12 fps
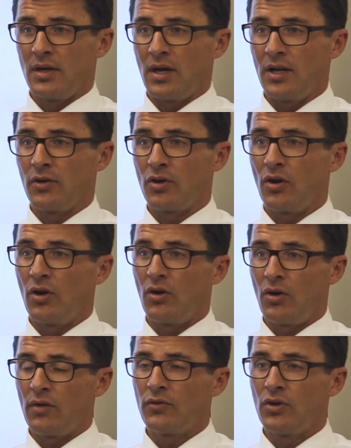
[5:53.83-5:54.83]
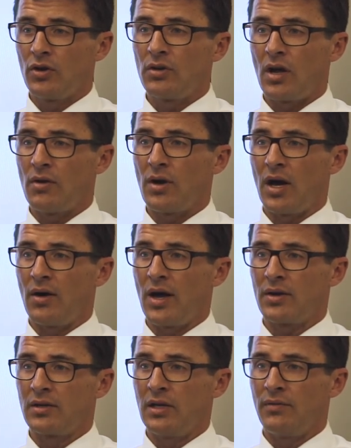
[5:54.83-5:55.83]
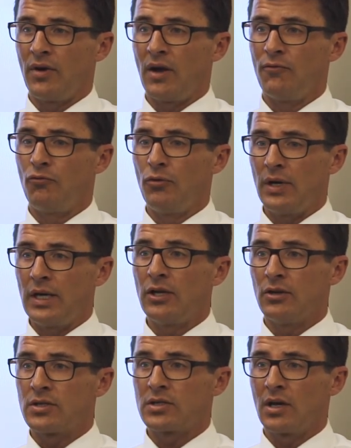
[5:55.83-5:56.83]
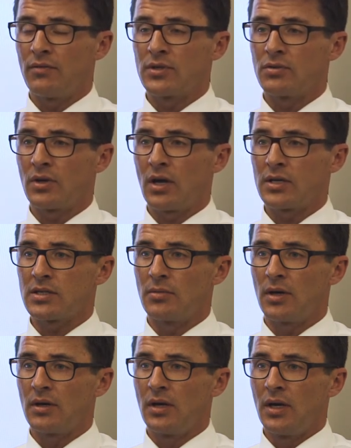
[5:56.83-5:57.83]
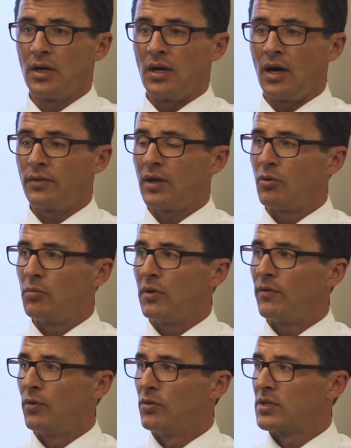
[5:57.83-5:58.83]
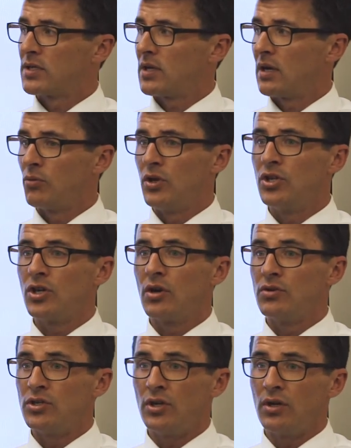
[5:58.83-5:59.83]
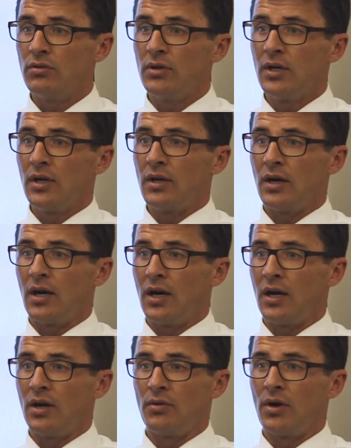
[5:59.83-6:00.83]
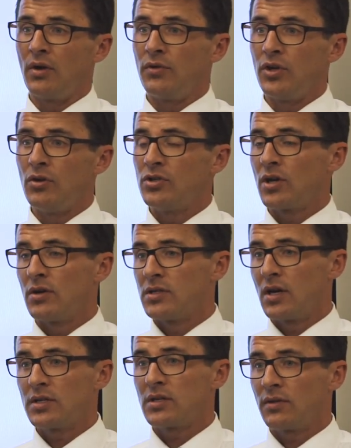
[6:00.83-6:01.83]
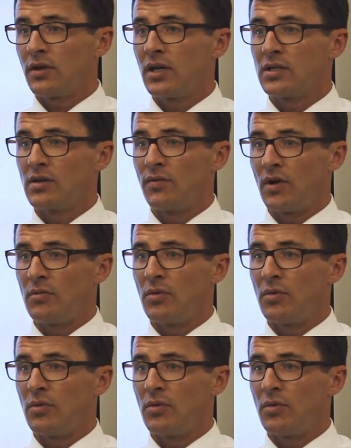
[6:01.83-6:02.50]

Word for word: and you've got a lot of good know-how how to deliver a really good service to a customer. I think we'd be fools to say we chose you over you chose us. I think it's very